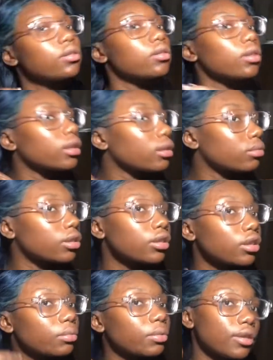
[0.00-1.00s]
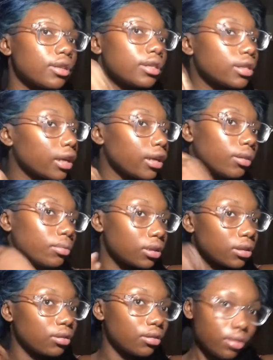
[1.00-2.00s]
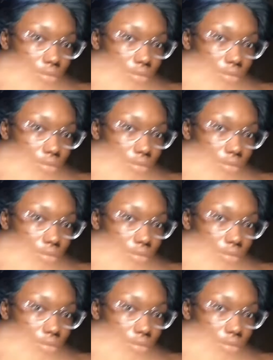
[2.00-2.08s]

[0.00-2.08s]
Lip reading: So I'm just gonna put this side up too.